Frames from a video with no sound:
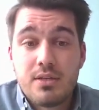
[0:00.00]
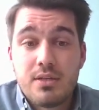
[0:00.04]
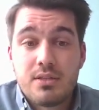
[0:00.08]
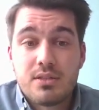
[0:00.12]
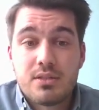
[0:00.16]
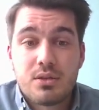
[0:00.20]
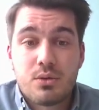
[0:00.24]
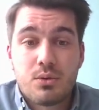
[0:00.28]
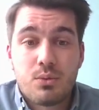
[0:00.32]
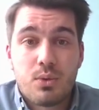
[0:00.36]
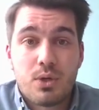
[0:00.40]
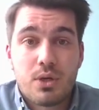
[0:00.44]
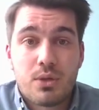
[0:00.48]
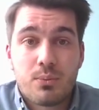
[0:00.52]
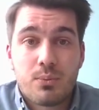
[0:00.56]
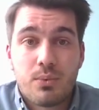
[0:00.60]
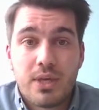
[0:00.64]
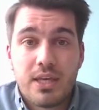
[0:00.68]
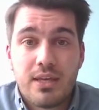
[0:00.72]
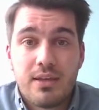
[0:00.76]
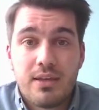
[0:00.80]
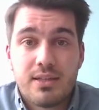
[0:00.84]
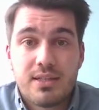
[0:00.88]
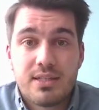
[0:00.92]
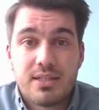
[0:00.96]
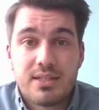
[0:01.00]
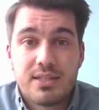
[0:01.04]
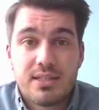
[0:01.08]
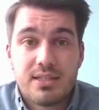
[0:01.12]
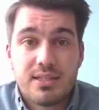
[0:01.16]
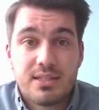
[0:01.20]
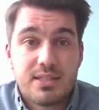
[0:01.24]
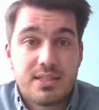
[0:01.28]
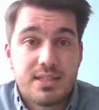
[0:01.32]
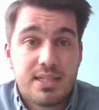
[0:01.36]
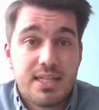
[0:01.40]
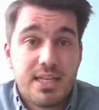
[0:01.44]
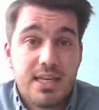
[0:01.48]
So what we
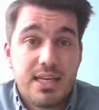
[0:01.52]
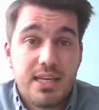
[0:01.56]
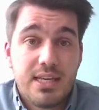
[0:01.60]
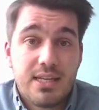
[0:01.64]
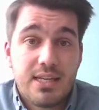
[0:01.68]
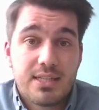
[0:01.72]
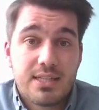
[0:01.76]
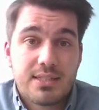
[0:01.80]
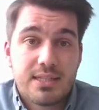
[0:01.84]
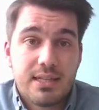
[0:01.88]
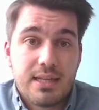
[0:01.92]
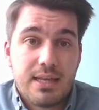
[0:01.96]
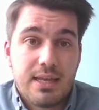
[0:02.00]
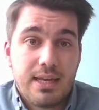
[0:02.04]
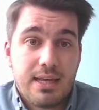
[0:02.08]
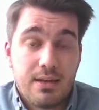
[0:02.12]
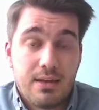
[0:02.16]
see is